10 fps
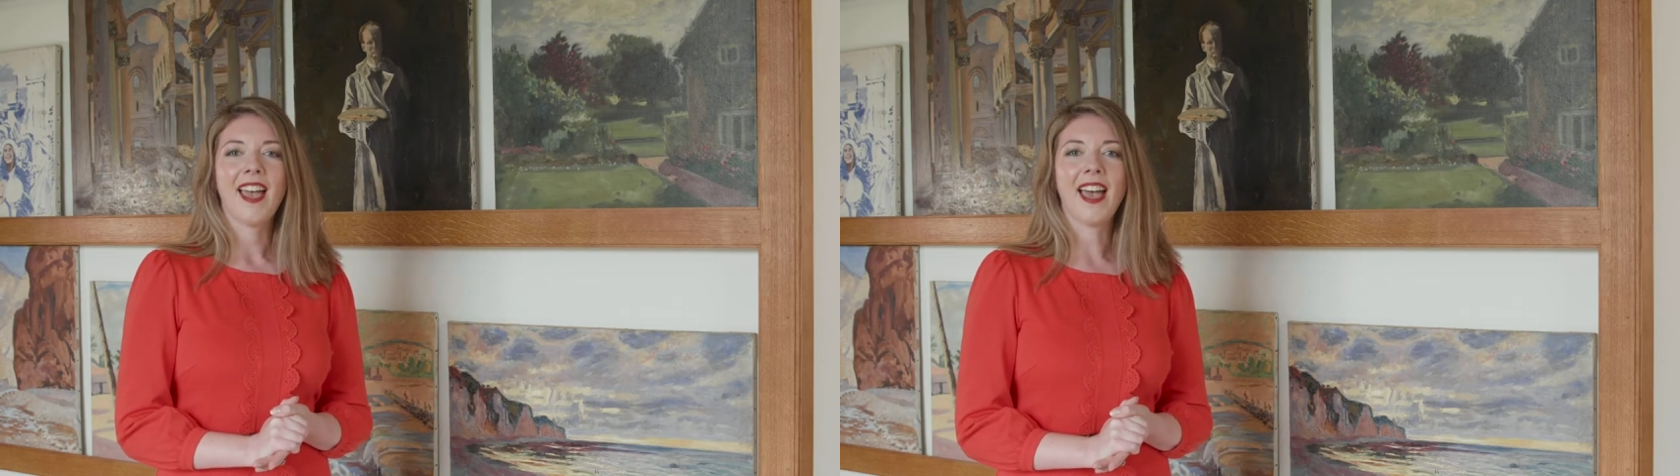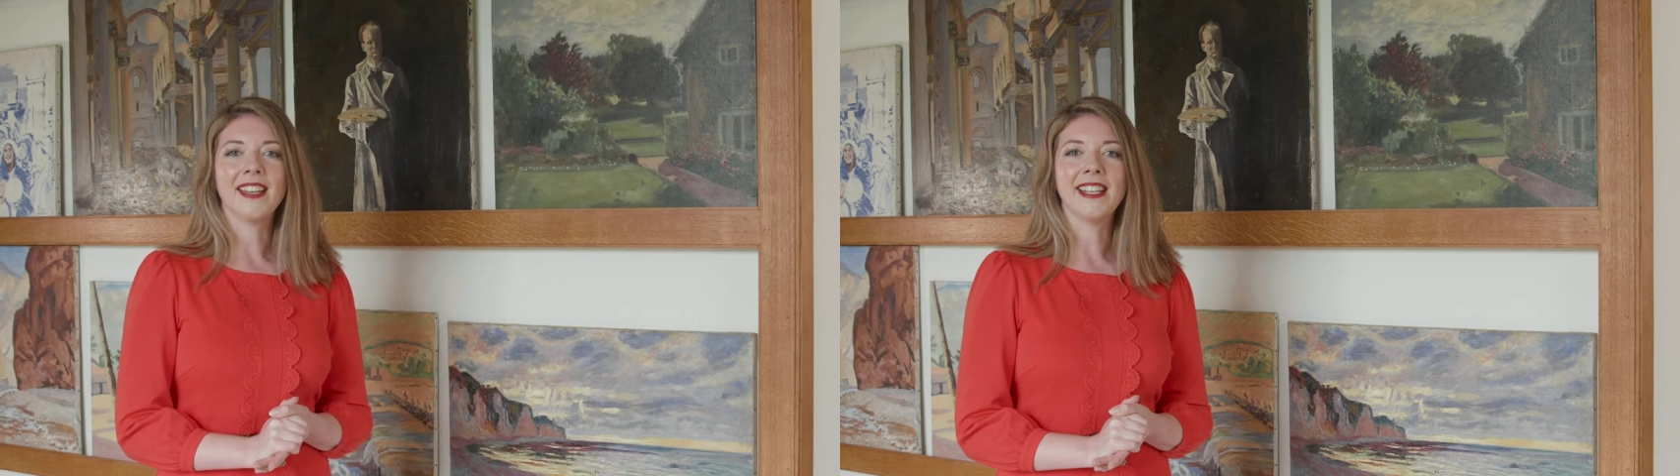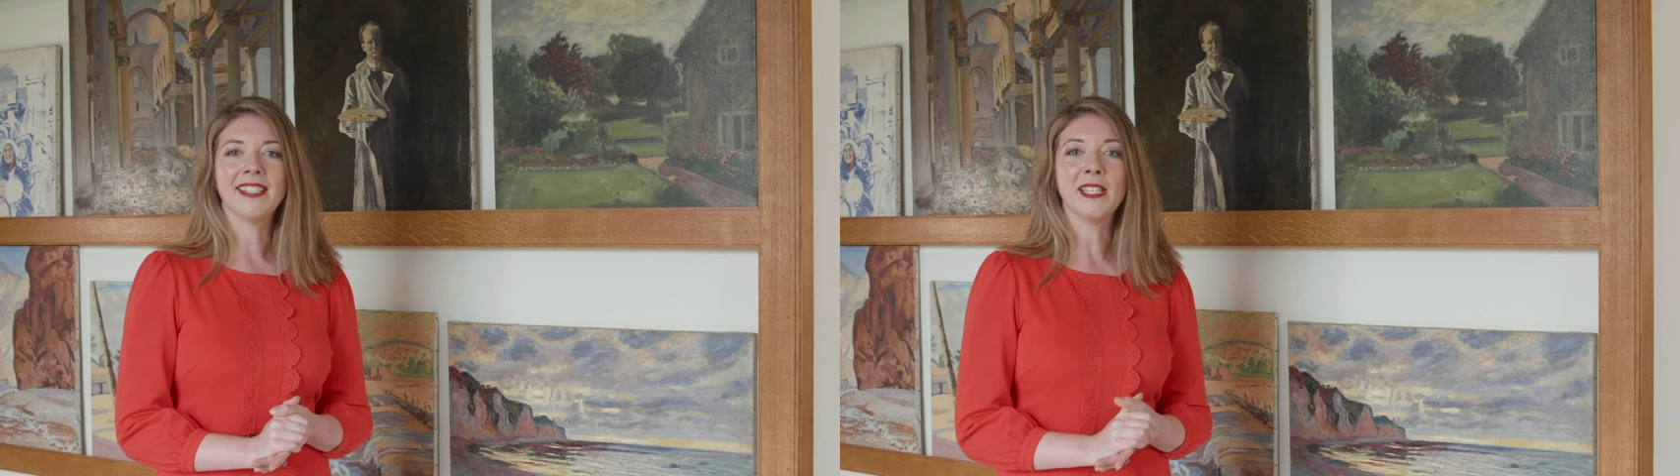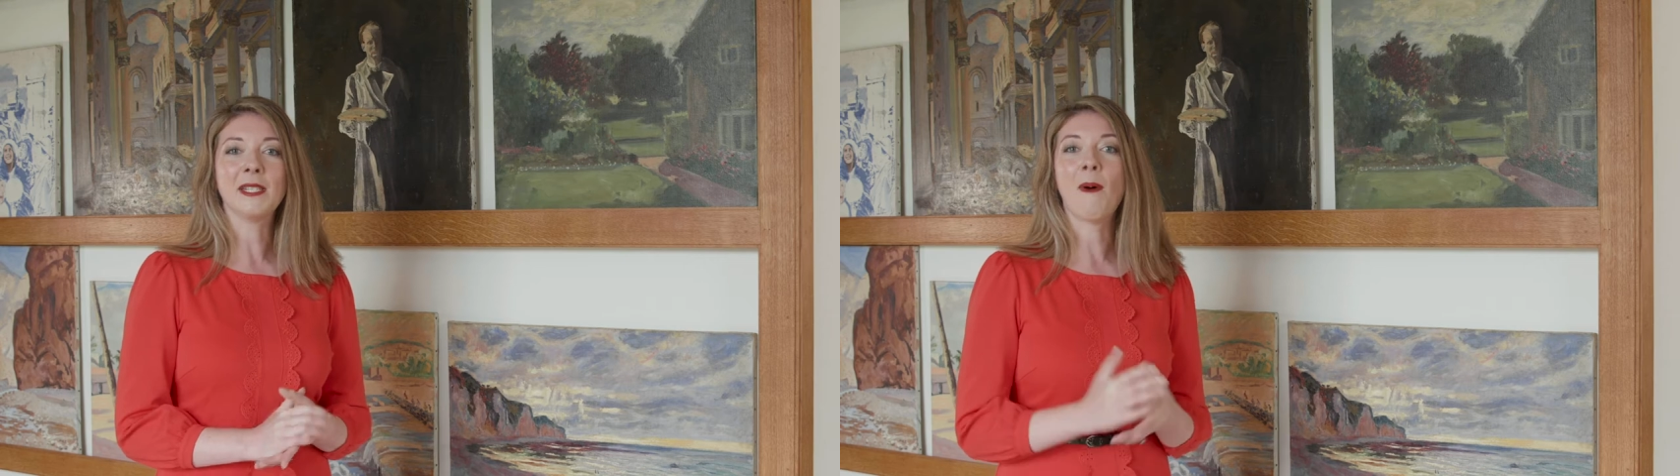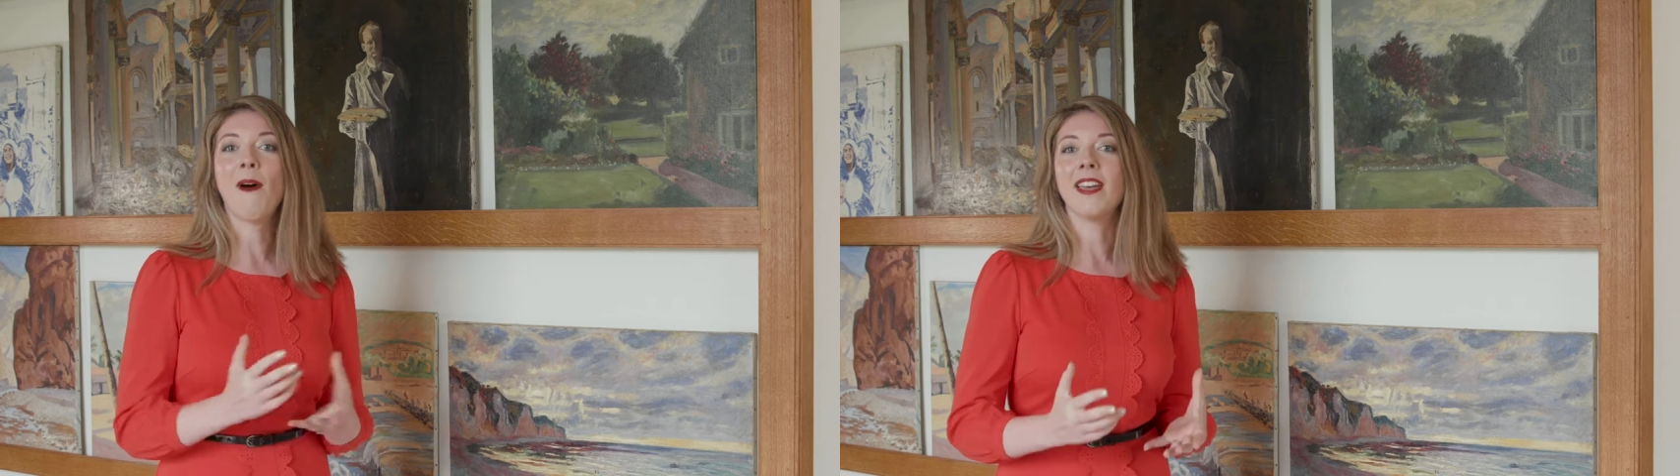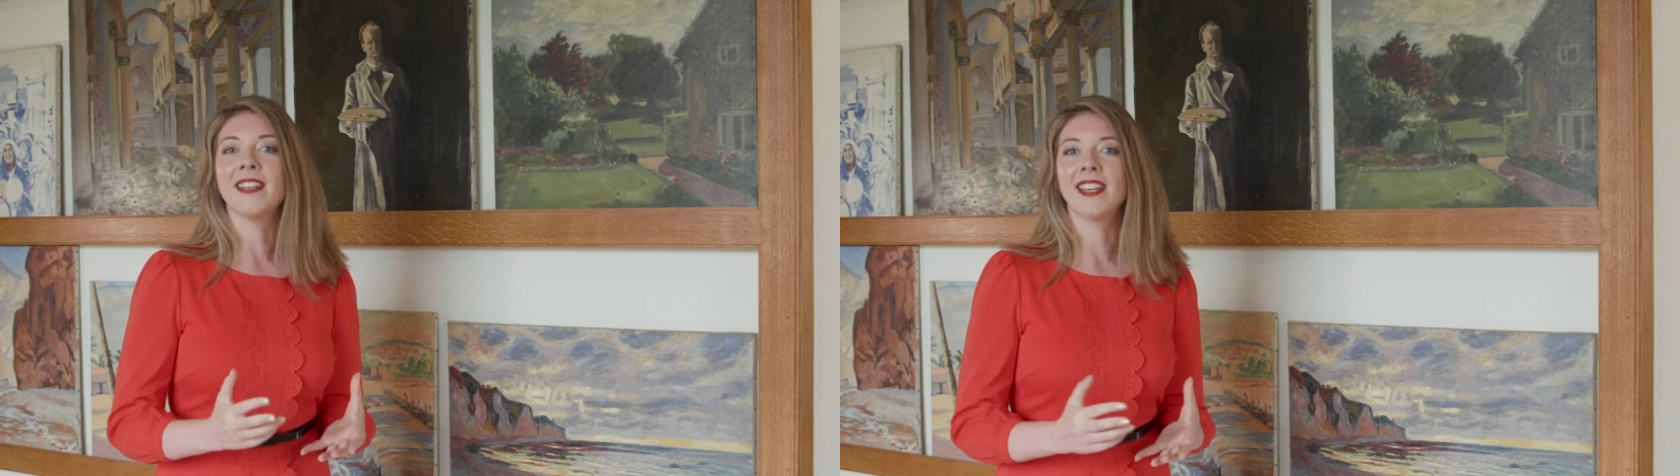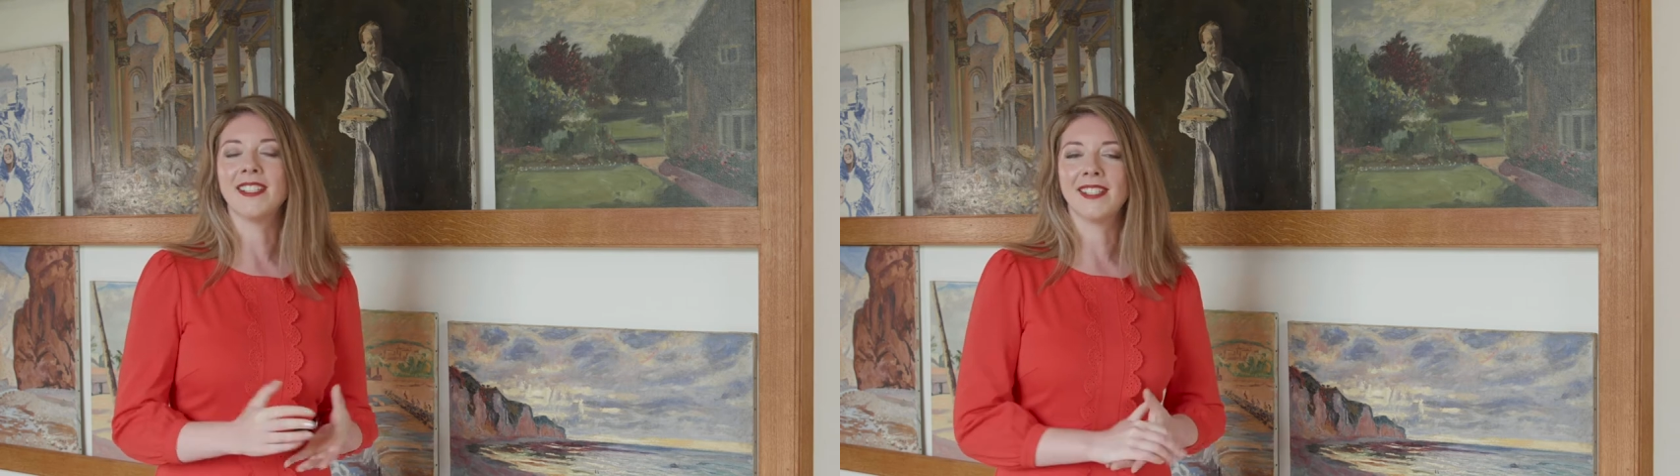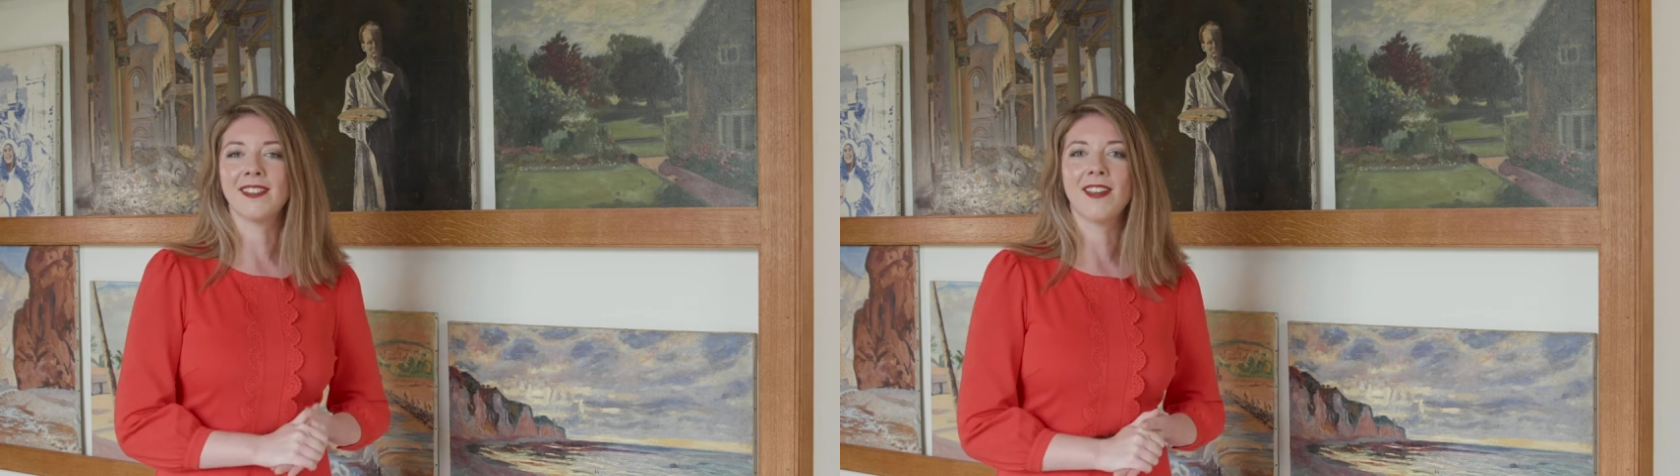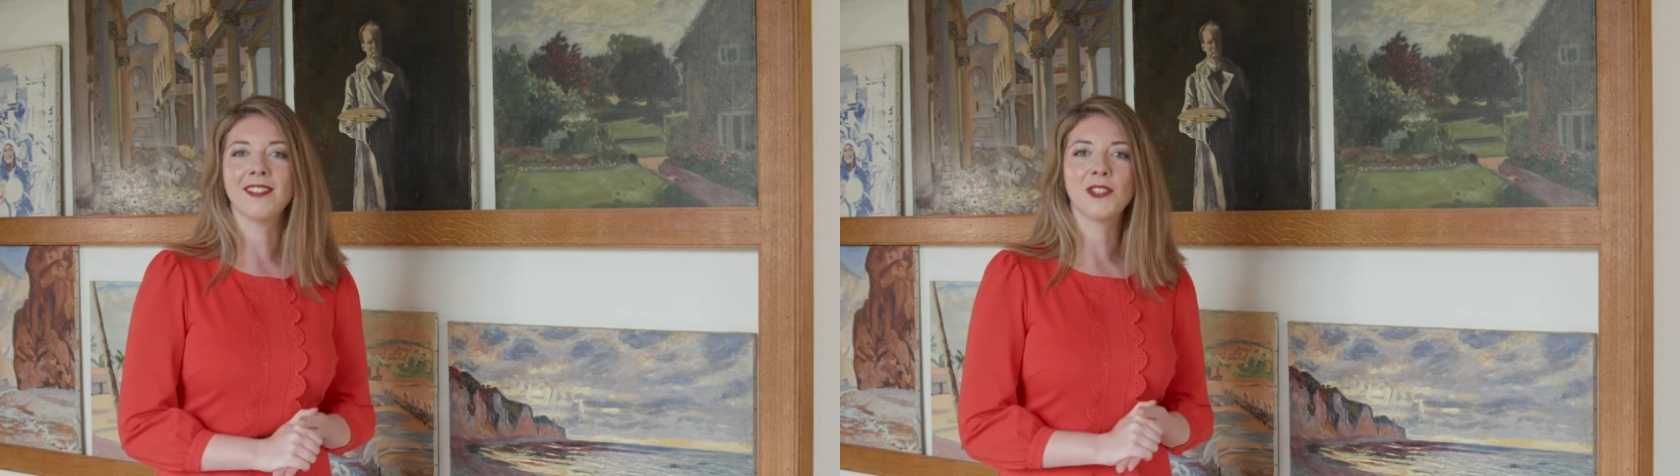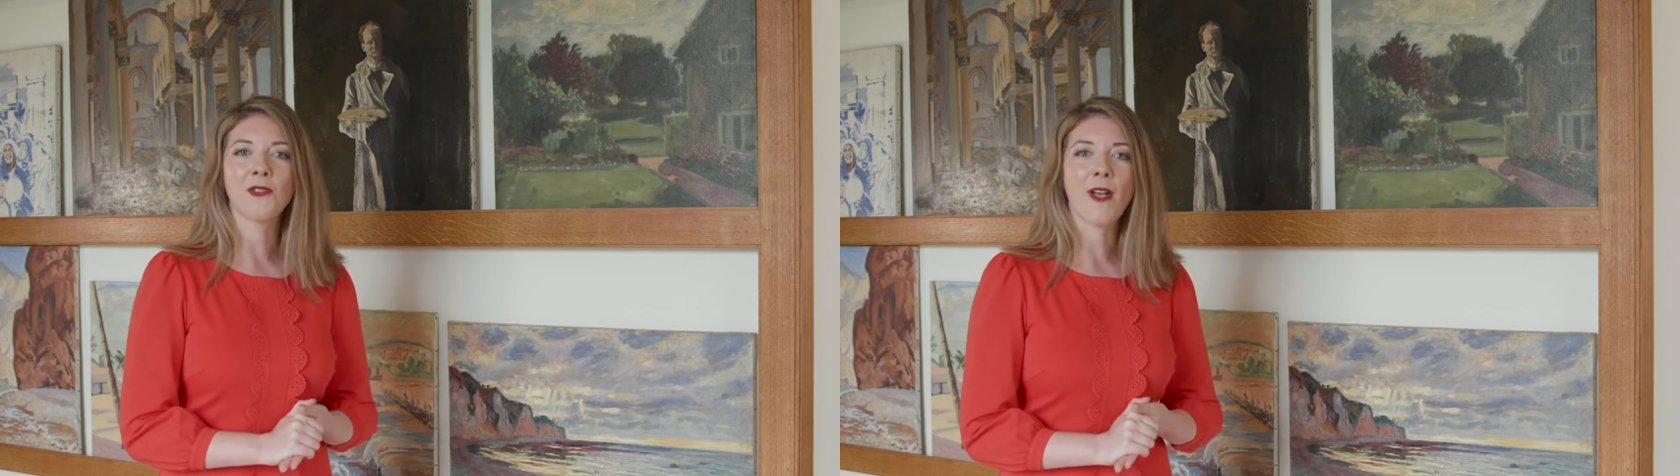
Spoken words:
and is inspired and decides to